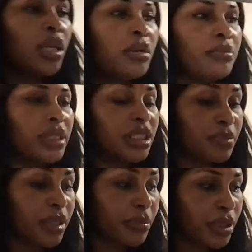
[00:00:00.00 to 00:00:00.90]
But
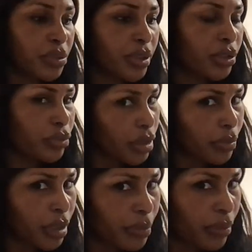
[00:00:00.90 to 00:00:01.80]
split between 3
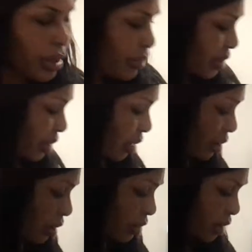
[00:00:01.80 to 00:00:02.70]
people, it was like
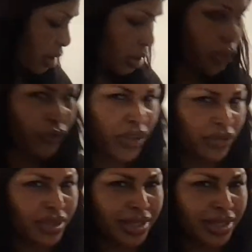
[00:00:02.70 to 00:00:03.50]
close to $250.